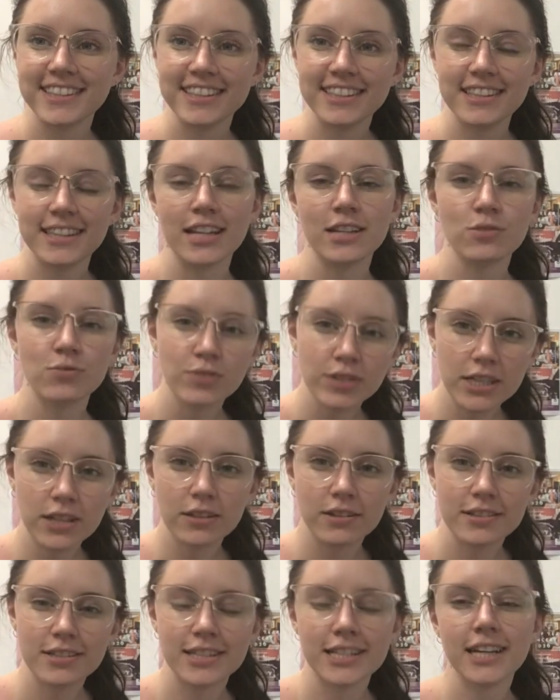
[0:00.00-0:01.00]
that's really
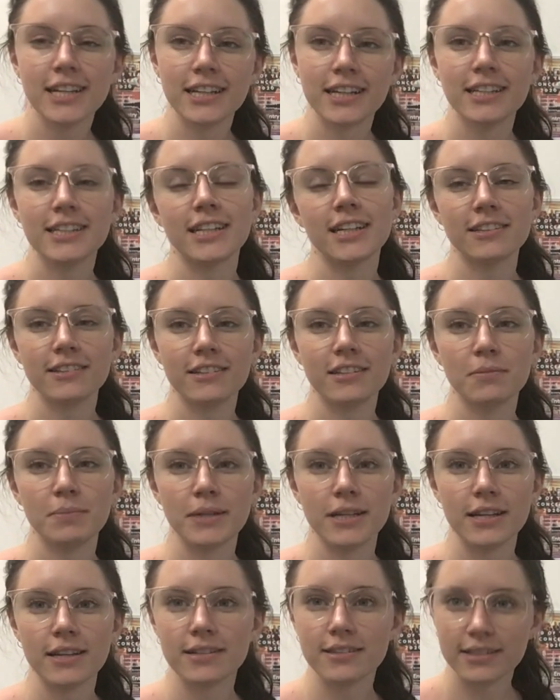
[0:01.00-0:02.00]
close together, that's going to
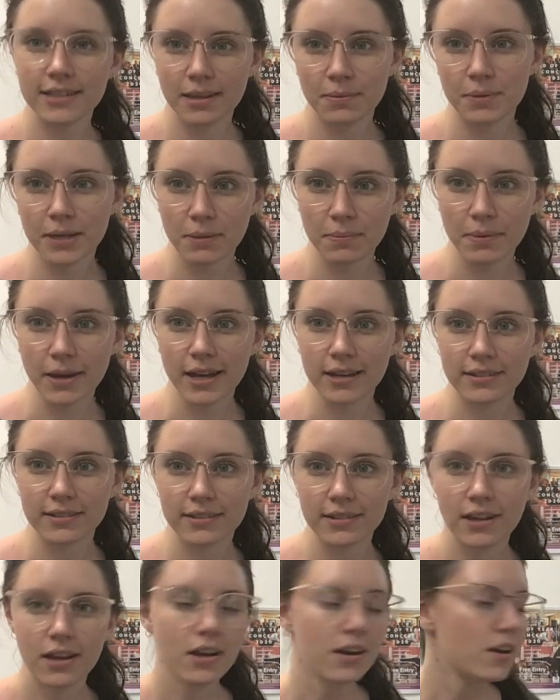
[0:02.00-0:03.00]
be a skipping
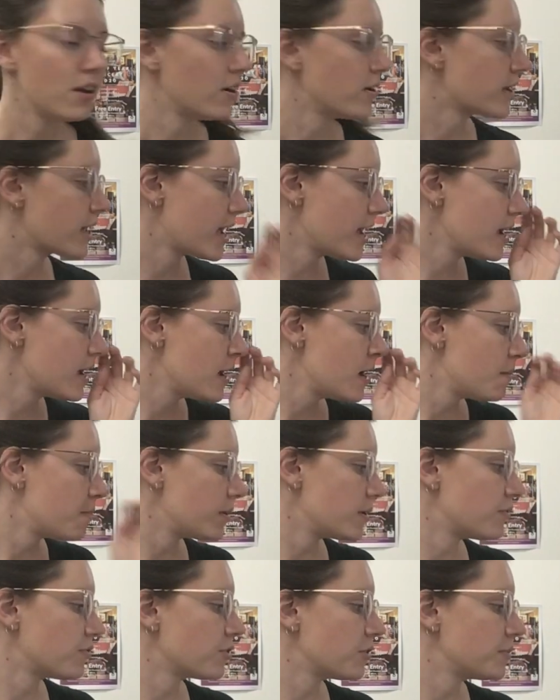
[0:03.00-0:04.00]
pattern, okay?
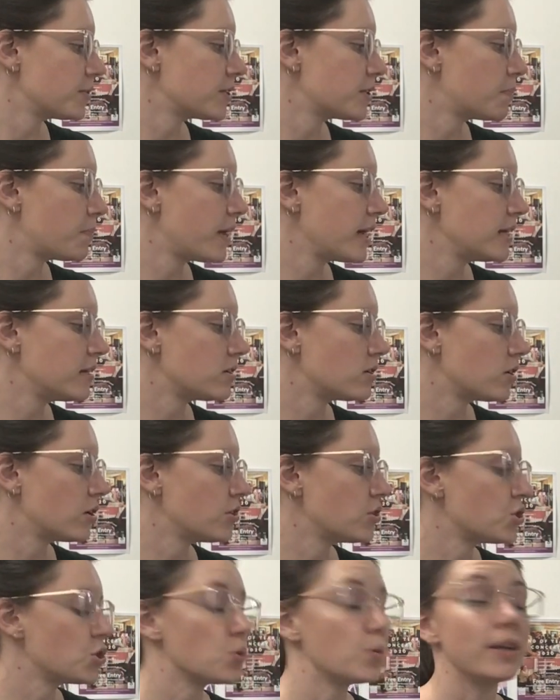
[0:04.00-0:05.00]
But from a space note
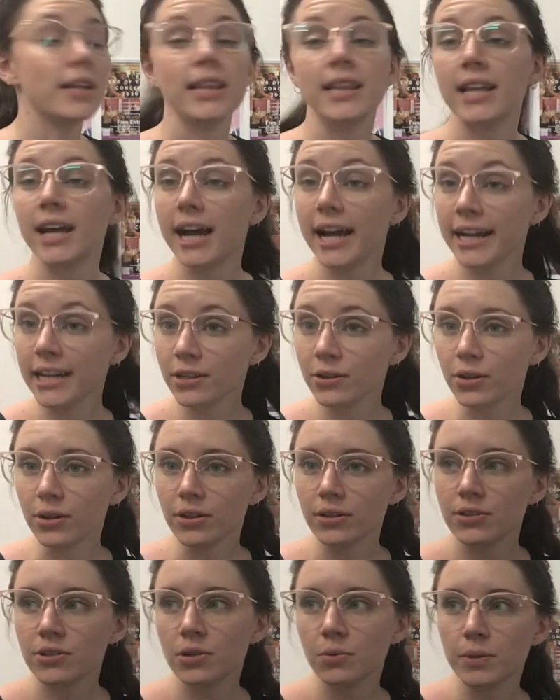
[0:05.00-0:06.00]
to a line
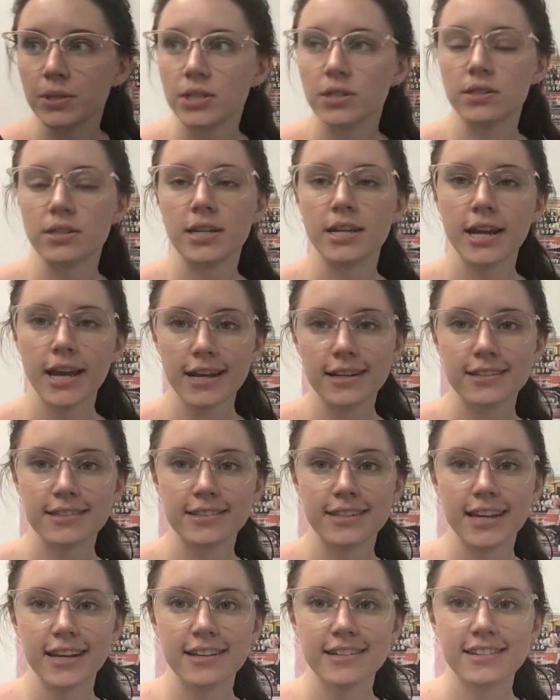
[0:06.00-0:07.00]
note, which is the next
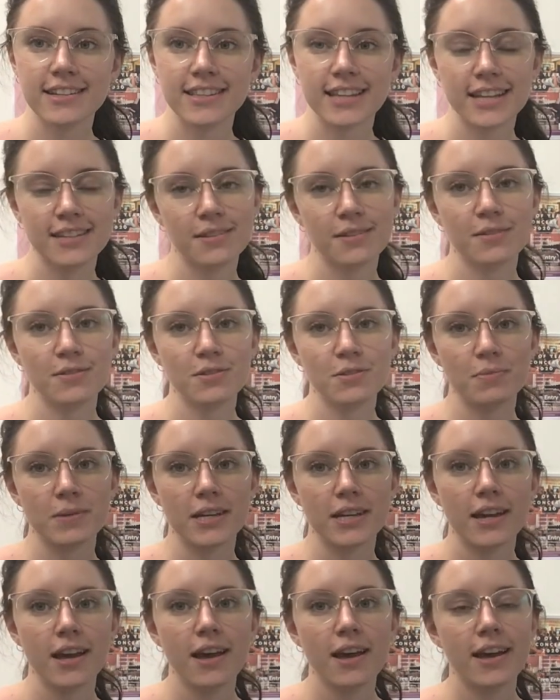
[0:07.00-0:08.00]
set, that's going to
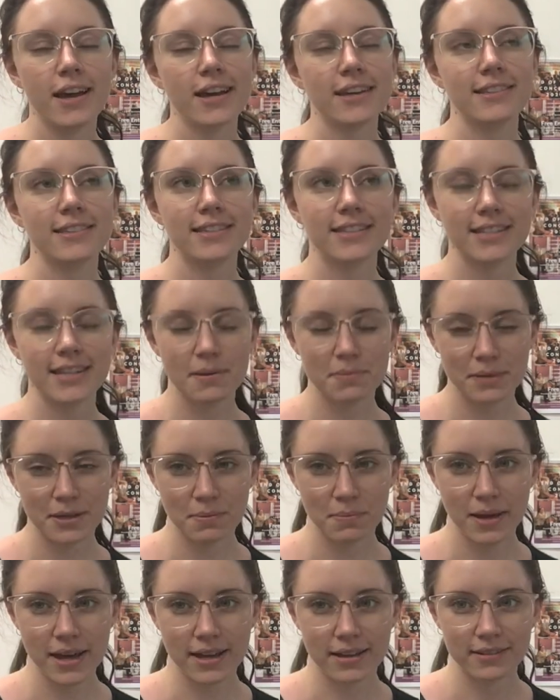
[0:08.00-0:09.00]
be a stepping
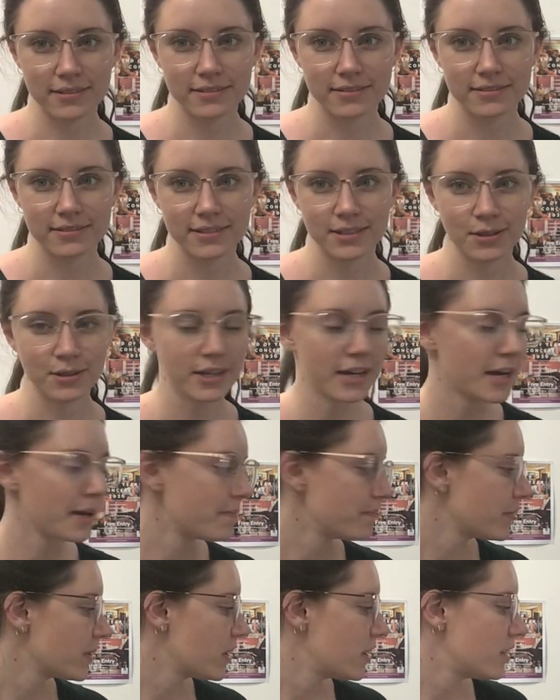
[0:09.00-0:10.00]
pattern, okay?
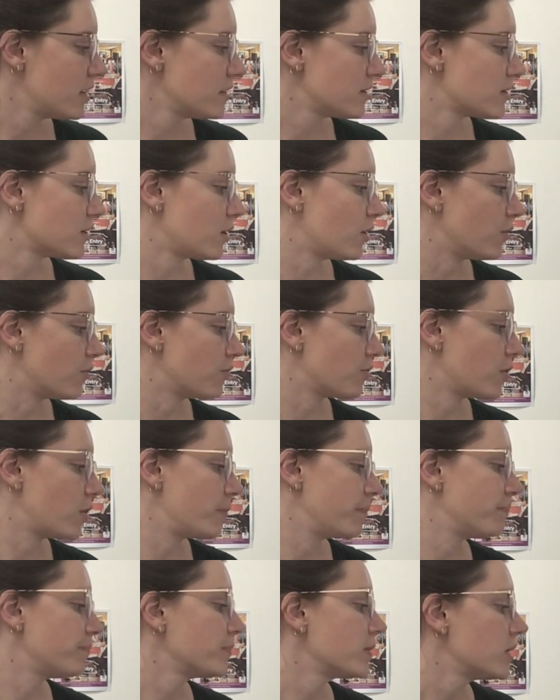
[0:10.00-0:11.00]
So
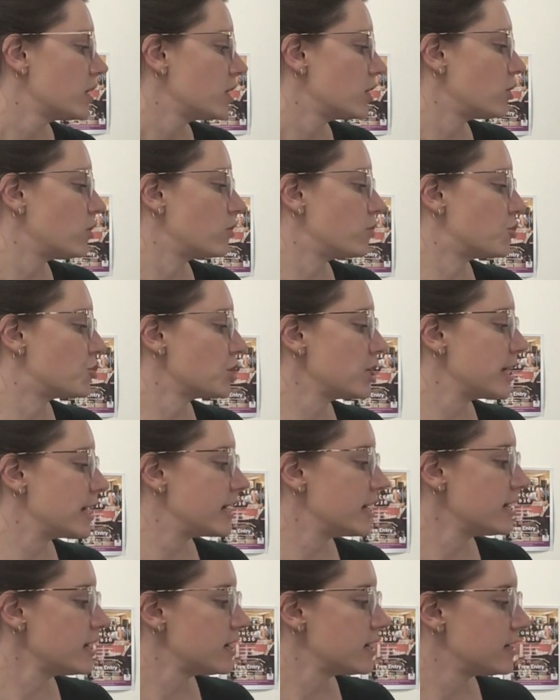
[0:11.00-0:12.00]
from your
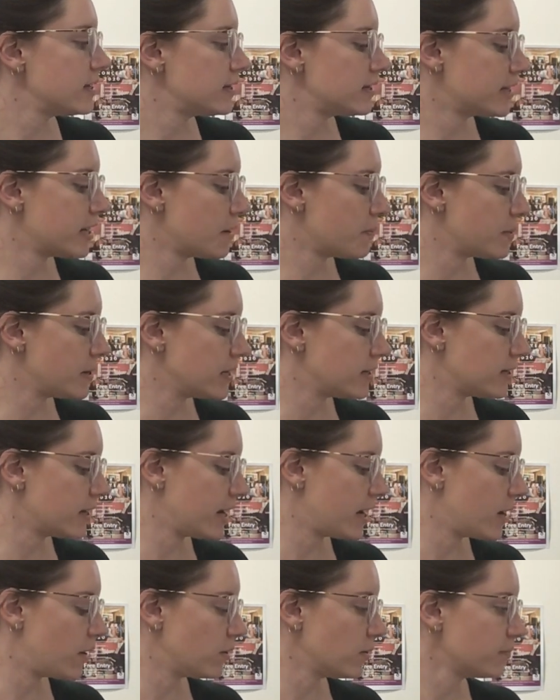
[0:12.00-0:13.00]
G skipping
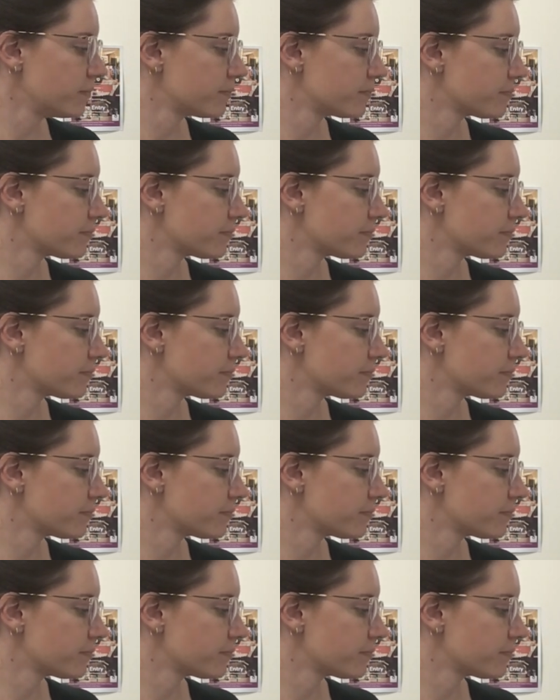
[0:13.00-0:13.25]
down